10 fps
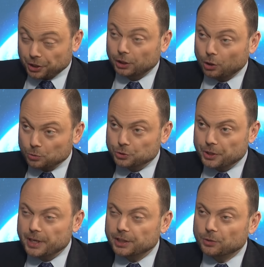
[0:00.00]
alone
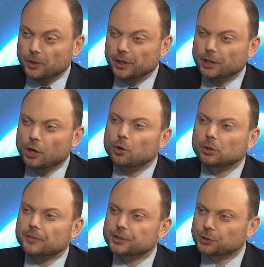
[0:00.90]
today than there were in the
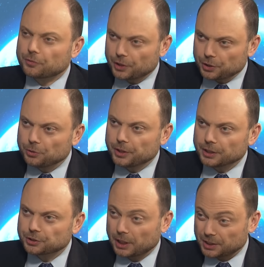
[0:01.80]
whole of the Soviet
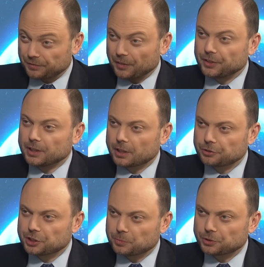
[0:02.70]
Union. So that's 15
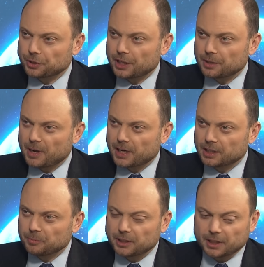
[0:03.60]
countries put together back
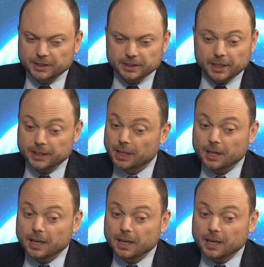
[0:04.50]
in the mid-1980s.